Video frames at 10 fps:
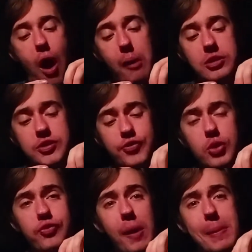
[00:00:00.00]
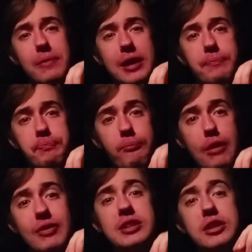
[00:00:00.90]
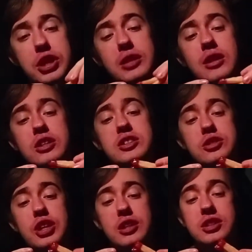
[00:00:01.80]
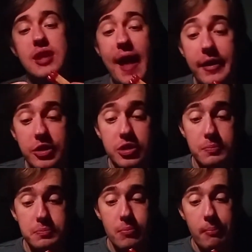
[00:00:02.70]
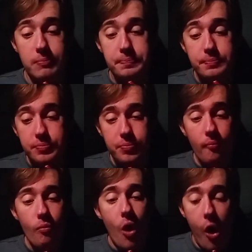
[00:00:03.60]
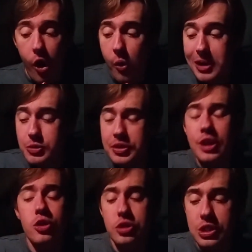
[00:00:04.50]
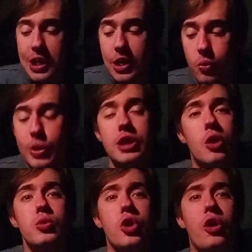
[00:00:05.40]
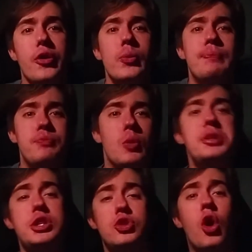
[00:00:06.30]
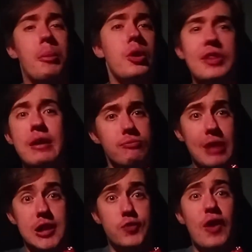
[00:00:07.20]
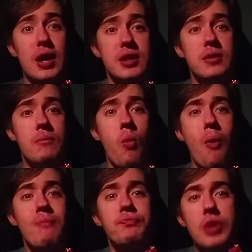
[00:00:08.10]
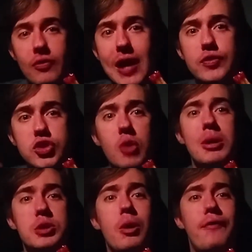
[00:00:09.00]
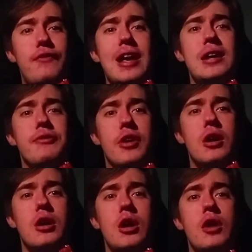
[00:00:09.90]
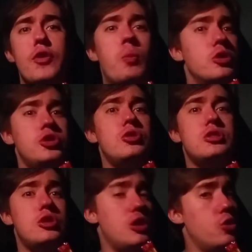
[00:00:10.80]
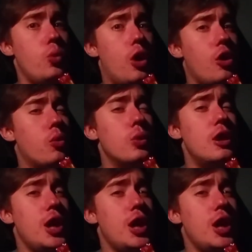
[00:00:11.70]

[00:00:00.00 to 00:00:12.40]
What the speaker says: There's a few things about, like, things like chicken nuggets, chicken selects. Always, and they're cooked in like week old oil, which is normal, and that's fine. They have so much more flavour than ones cooked in new oil.